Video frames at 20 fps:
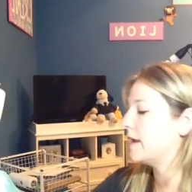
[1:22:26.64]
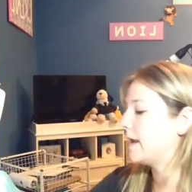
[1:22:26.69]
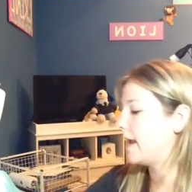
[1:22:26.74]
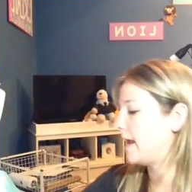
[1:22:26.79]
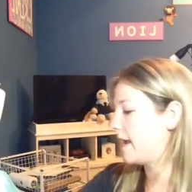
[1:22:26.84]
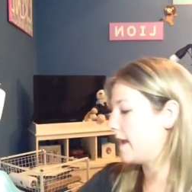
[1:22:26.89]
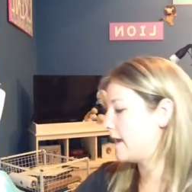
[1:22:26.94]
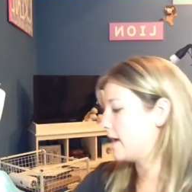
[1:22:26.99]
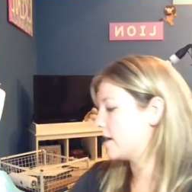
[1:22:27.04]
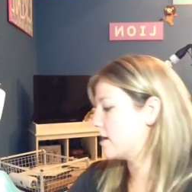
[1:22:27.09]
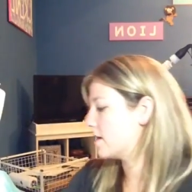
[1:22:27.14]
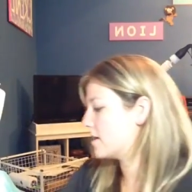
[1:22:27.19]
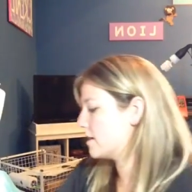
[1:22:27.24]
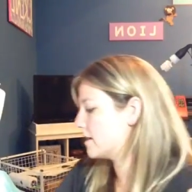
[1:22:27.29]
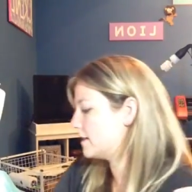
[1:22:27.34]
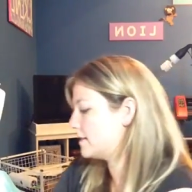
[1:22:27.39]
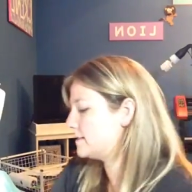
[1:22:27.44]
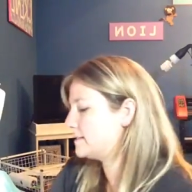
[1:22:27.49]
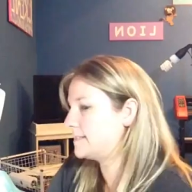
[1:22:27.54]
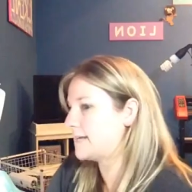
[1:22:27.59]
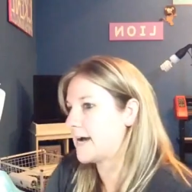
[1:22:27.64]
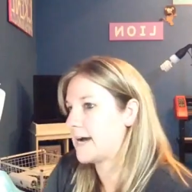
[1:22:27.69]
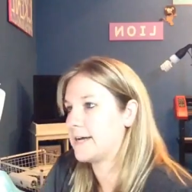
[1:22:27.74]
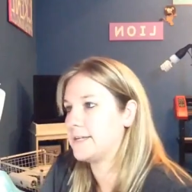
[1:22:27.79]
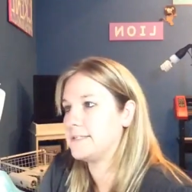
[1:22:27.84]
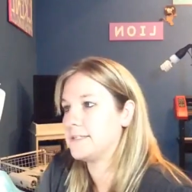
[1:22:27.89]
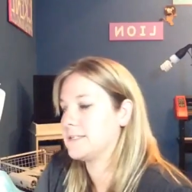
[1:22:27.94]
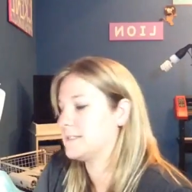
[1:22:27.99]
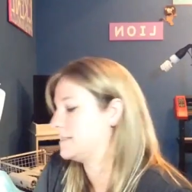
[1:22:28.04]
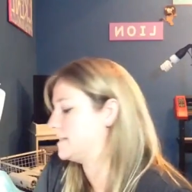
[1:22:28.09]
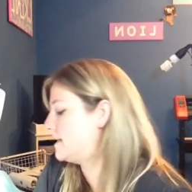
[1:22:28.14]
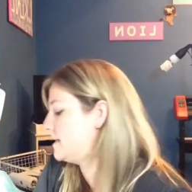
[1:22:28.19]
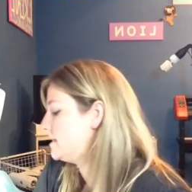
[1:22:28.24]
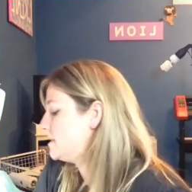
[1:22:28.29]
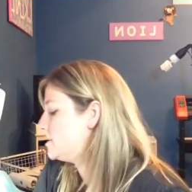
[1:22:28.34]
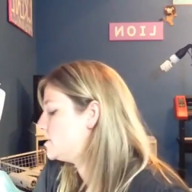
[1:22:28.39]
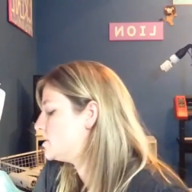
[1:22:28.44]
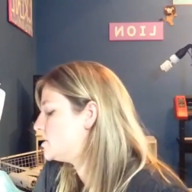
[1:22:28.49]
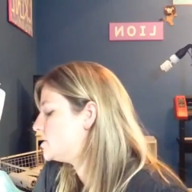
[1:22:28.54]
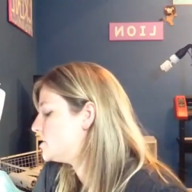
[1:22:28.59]
hair satin
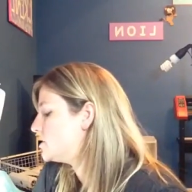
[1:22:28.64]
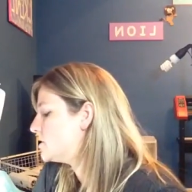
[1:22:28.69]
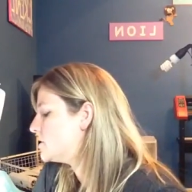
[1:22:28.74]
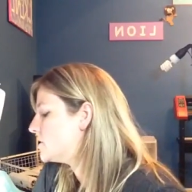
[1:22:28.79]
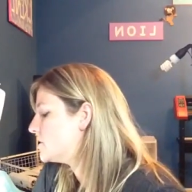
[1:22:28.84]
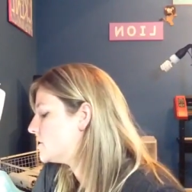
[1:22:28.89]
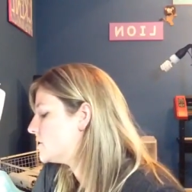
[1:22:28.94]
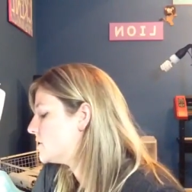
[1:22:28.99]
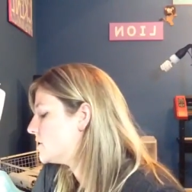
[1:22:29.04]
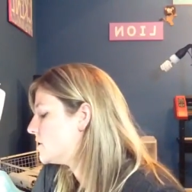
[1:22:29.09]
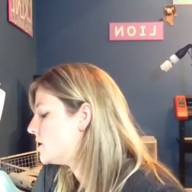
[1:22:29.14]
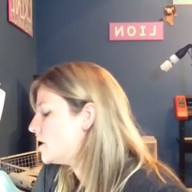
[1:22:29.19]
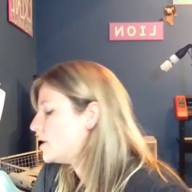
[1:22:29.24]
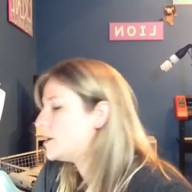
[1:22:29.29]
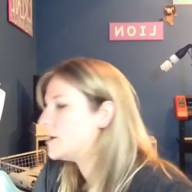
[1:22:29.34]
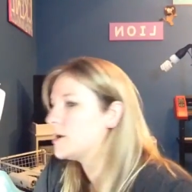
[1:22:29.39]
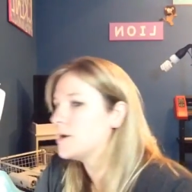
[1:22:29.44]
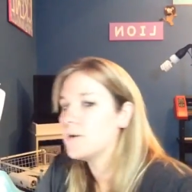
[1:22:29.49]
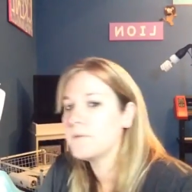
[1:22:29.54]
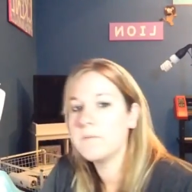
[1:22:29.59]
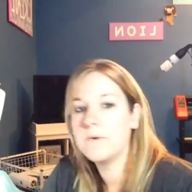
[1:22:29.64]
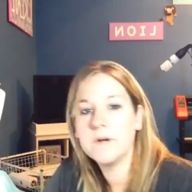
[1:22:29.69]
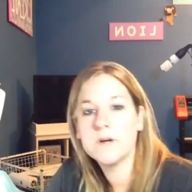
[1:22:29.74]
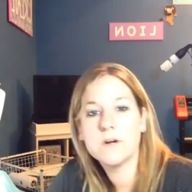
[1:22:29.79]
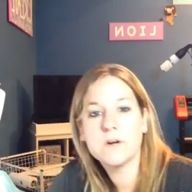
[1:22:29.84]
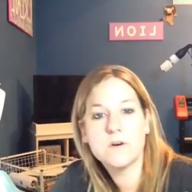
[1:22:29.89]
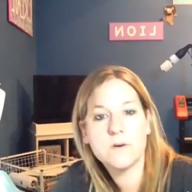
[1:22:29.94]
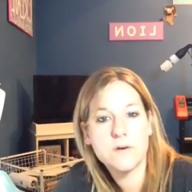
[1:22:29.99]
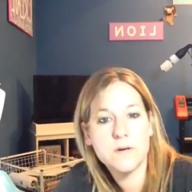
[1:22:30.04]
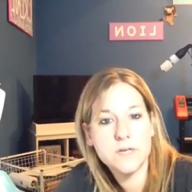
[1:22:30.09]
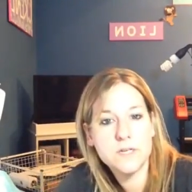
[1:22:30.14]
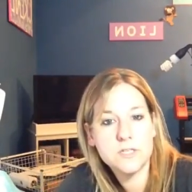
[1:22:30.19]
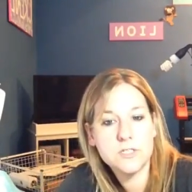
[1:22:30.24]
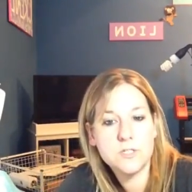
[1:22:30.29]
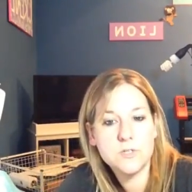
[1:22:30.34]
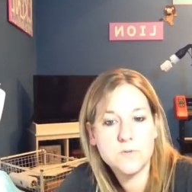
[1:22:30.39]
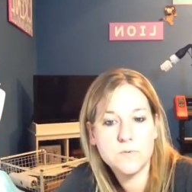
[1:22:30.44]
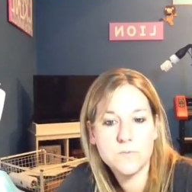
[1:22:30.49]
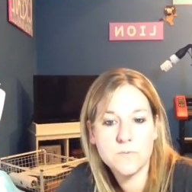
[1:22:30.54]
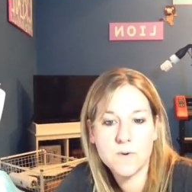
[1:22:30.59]
stitch, we are going
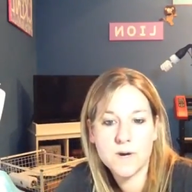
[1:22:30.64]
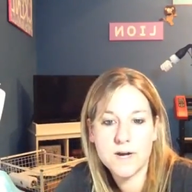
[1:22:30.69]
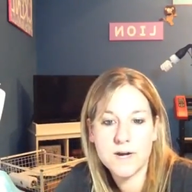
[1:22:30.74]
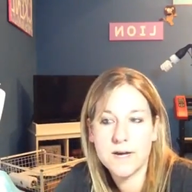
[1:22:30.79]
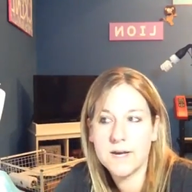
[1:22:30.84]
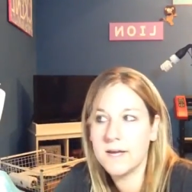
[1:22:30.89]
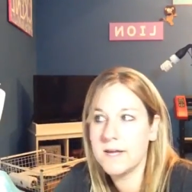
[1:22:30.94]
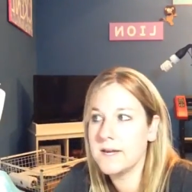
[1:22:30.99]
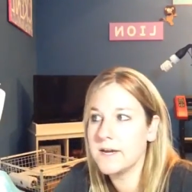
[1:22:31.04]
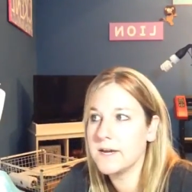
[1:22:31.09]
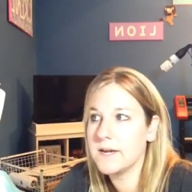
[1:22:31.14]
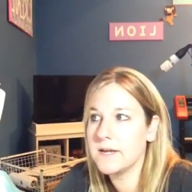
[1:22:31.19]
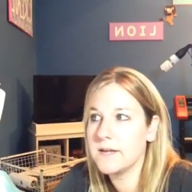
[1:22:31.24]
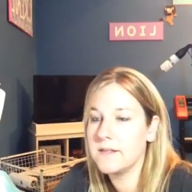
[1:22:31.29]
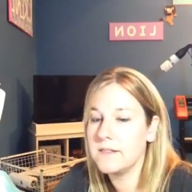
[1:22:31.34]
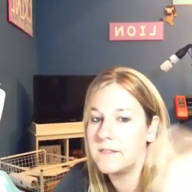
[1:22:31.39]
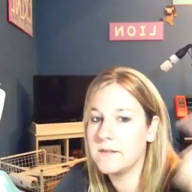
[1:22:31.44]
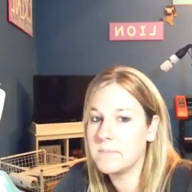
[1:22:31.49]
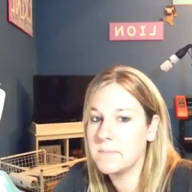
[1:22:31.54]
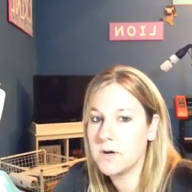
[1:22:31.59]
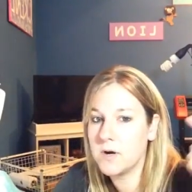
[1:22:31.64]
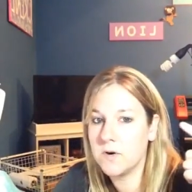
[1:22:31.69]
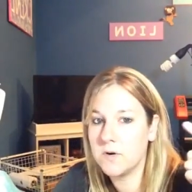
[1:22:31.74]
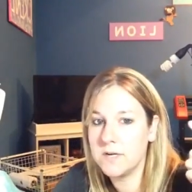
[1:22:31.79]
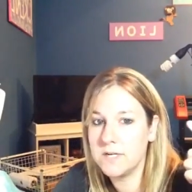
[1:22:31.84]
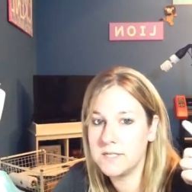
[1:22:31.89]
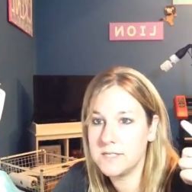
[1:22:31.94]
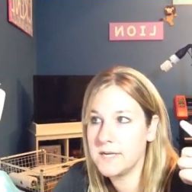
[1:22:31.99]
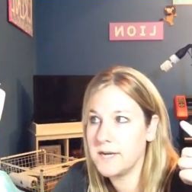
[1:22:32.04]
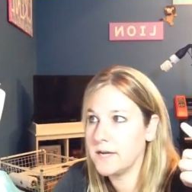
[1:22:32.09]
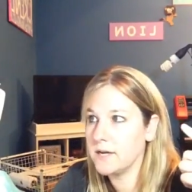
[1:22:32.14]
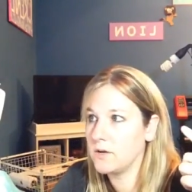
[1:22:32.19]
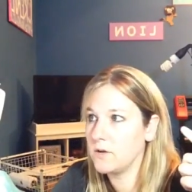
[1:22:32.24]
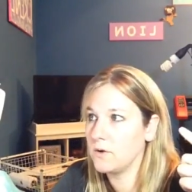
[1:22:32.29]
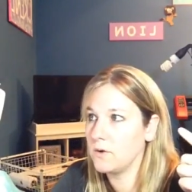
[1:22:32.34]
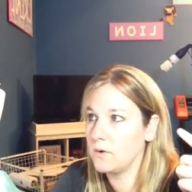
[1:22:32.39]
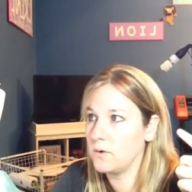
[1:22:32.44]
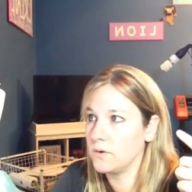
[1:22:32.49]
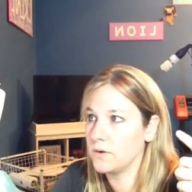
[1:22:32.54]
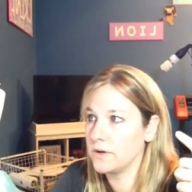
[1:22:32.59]
to run the ponytail
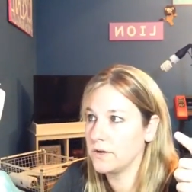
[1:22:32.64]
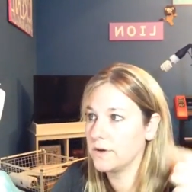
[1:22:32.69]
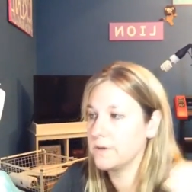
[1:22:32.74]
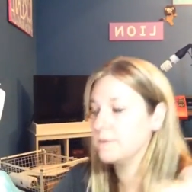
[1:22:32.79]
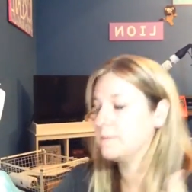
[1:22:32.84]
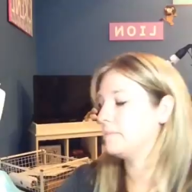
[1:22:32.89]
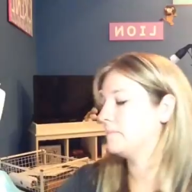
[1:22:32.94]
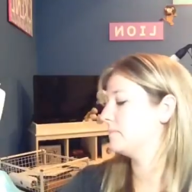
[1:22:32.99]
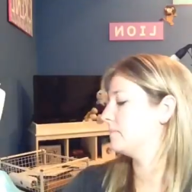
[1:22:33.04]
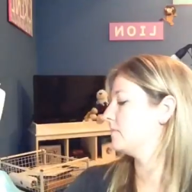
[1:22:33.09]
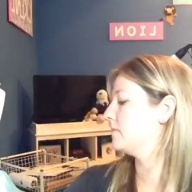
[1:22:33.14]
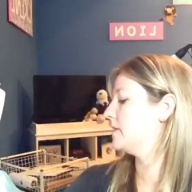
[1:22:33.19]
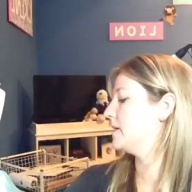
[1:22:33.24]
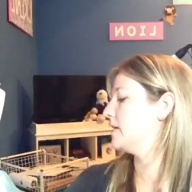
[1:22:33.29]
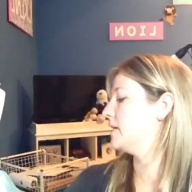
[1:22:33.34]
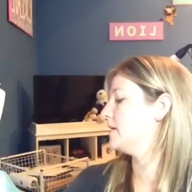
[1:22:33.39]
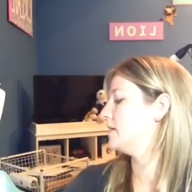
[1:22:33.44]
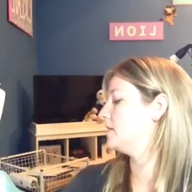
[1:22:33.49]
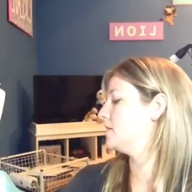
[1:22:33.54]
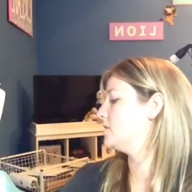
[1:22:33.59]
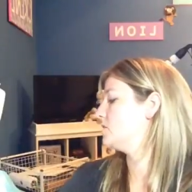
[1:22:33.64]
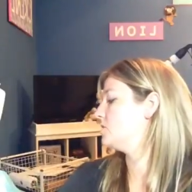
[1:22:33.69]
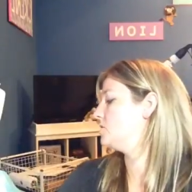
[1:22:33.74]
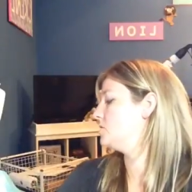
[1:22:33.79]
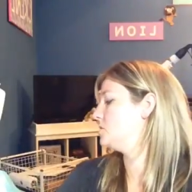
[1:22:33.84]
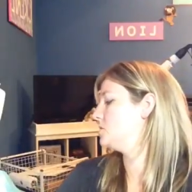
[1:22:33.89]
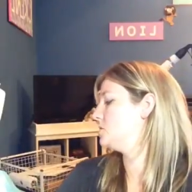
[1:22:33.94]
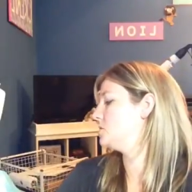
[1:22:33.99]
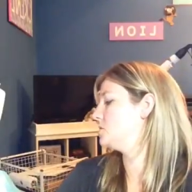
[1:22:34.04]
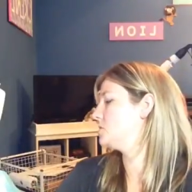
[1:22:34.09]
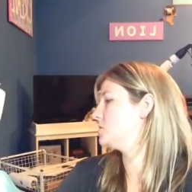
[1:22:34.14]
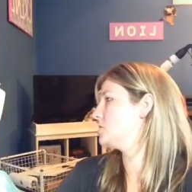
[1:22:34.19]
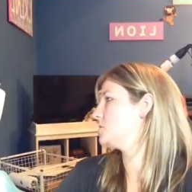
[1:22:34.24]
holder, which